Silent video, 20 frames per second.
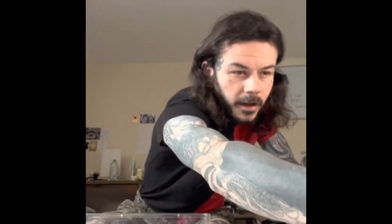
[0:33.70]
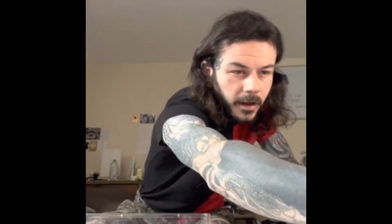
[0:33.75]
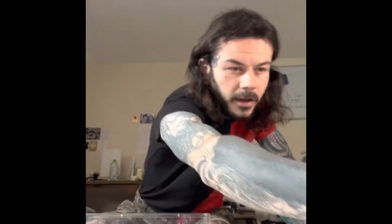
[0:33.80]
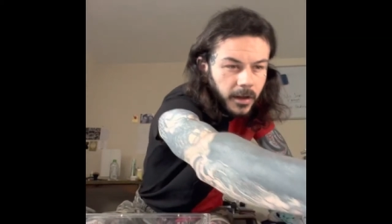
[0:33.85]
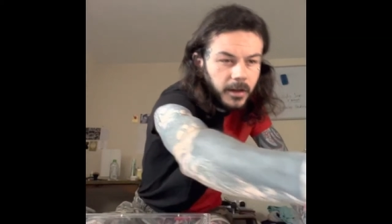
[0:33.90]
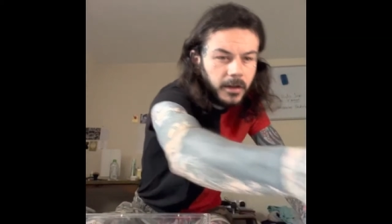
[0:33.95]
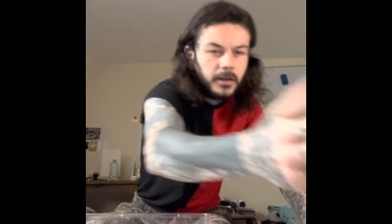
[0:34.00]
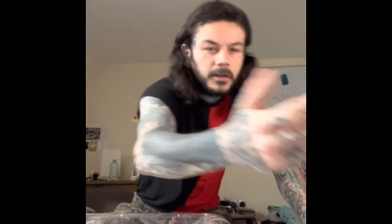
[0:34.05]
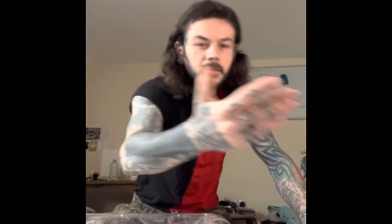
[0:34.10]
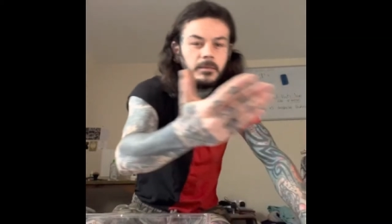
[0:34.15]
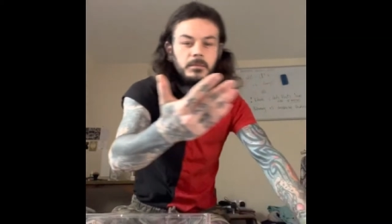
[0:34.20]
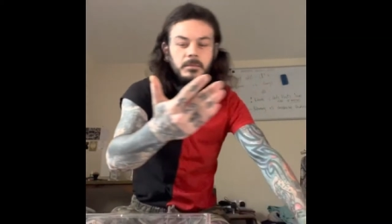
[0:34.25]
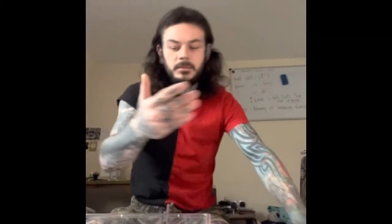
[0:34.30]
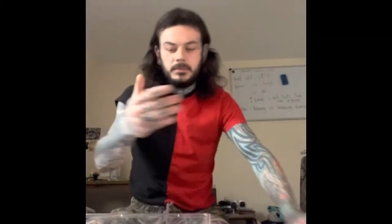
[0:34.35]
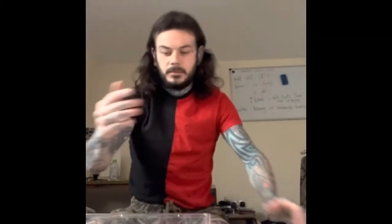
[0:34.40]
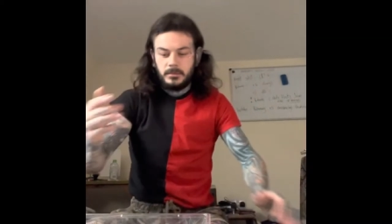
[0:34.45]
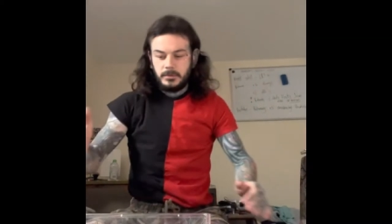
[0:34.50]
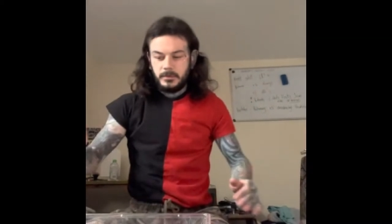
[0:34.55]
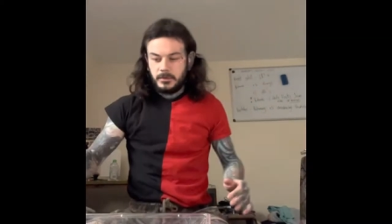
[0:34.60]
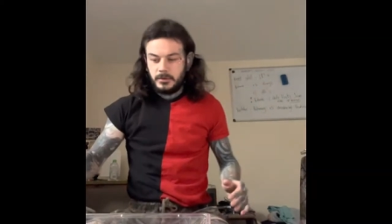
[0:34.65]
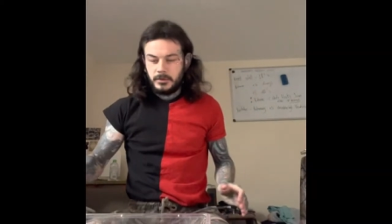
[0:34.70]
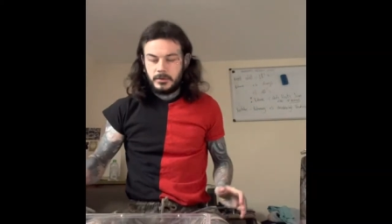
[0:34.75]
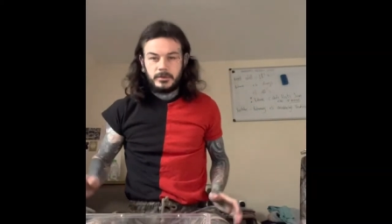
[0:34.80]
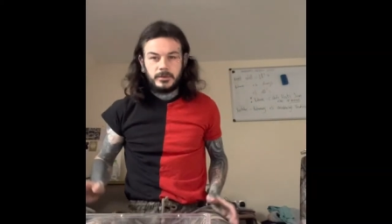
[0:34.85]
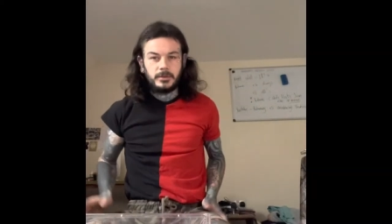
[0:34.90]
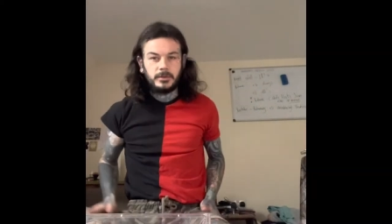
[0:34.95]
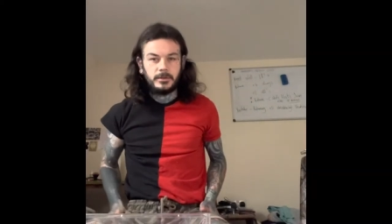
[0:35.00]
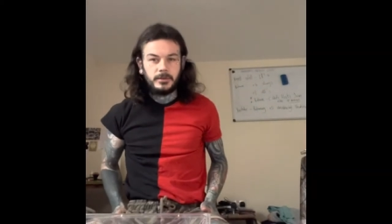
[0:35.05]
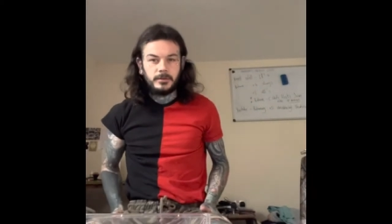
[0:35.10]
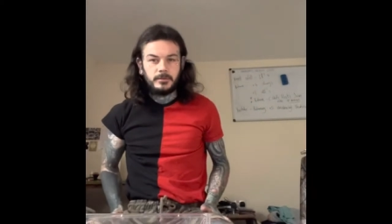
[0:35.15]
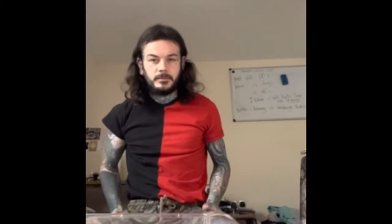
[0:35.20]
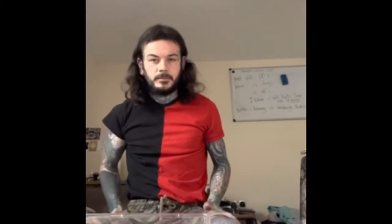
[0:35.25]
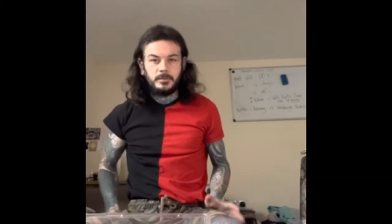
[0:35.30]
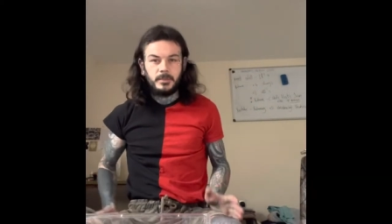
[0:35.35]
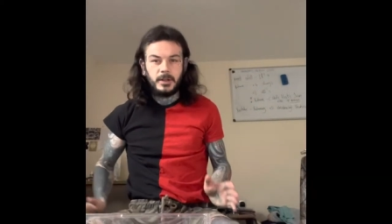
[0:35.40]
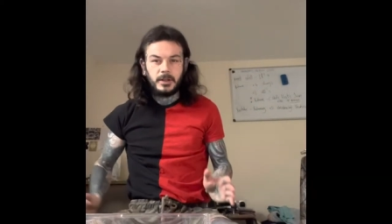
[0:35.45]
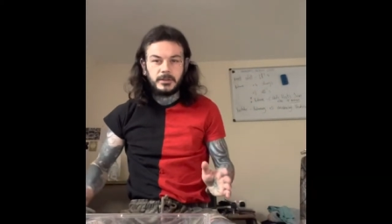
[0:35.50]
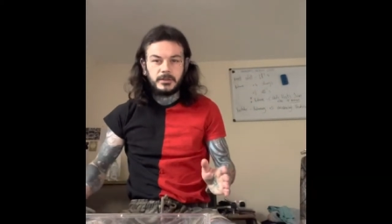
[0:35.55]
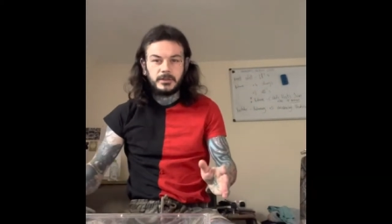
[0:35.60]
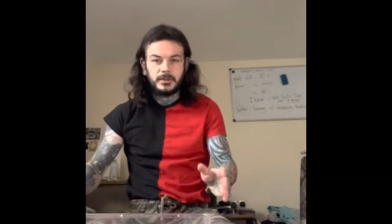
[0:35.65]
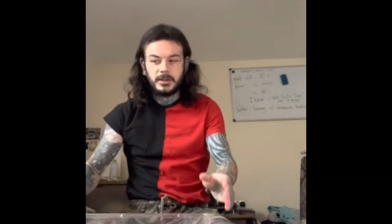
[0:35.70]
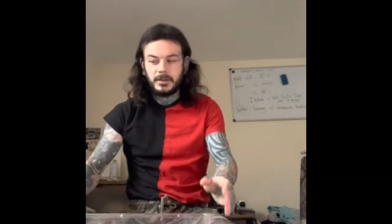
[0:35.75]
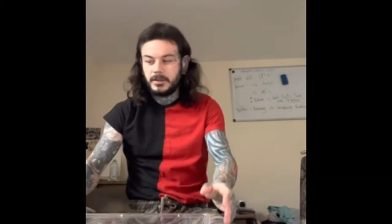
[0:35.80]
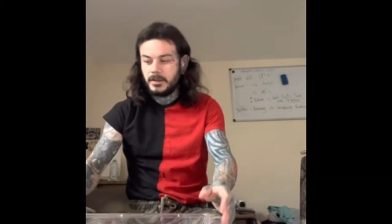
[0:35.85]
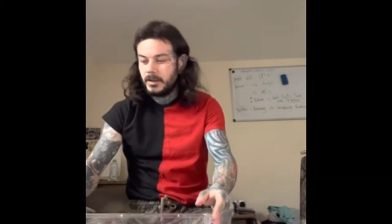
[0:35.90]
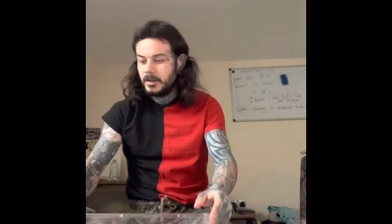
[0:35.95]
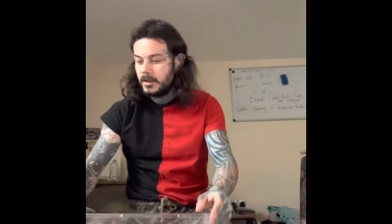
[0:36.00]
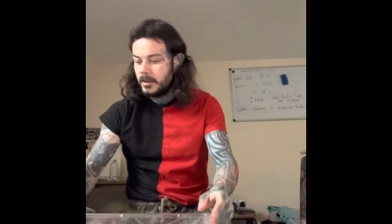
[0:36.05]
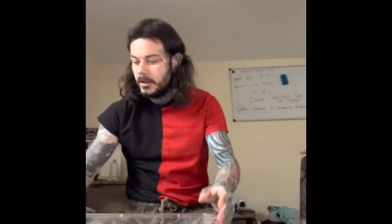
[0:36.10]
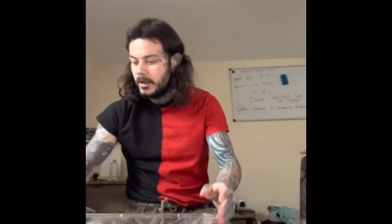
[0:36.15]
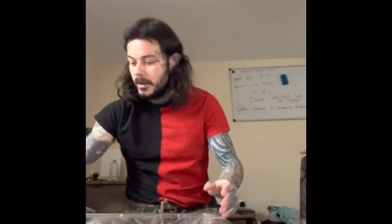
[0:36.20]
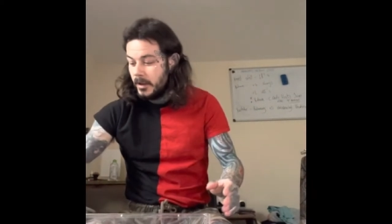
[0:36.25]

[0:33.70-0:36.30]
um, some big city,